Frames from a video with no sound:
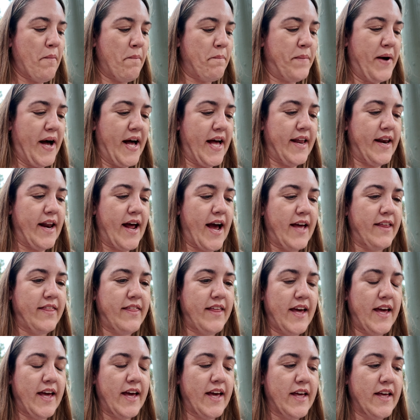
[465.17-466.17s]
But I
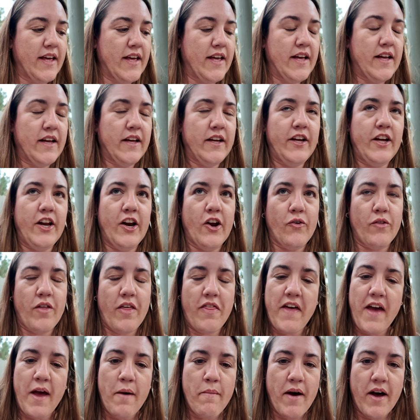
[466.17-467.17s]
think, the
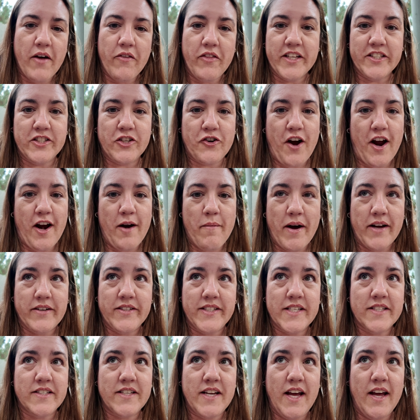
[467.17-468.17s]
thing that's great about
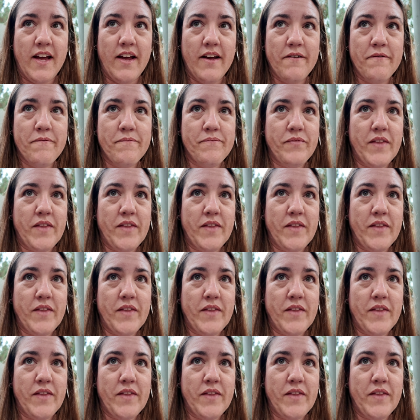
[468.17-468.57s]
Disney